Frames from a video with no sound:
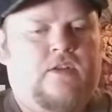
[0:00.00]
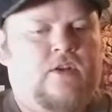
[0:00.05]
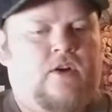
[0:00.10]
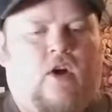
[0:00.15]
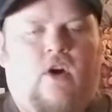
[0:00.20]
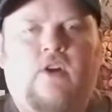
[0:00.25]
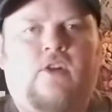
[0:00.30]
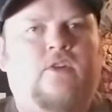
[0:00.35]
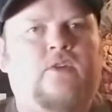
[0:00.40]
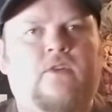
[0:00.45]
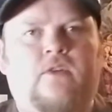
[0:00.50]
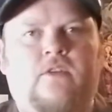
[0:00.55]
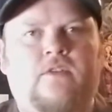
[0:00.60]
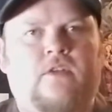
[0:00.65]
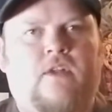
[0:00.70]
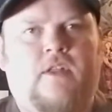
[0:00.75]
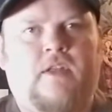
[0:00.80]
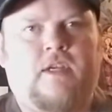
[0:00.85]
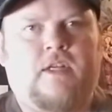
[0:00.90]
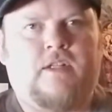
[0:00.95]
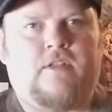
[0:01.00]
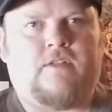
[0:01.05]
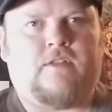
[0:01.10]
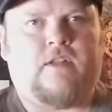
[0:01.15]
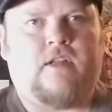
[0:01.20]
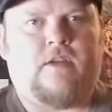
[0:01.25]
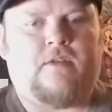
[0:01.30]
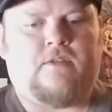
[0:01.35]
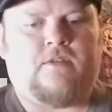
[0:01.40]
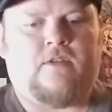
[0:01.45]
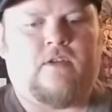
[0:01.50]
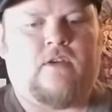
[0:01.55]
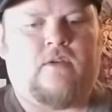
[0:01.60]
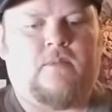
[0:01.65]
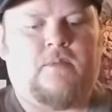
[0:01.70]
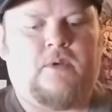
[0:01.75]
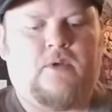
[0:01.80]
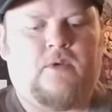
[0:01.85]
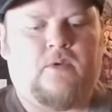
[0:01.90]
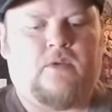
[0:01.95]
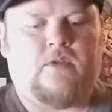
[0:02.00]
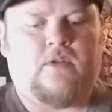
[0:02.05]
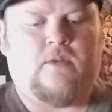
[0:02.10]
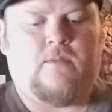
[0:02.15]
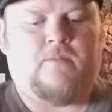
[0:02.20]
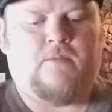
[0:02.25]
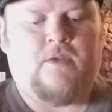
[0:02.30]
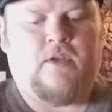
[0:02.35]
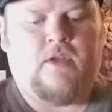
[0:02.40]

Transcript: articles and all that good stuff. So it'd be cool to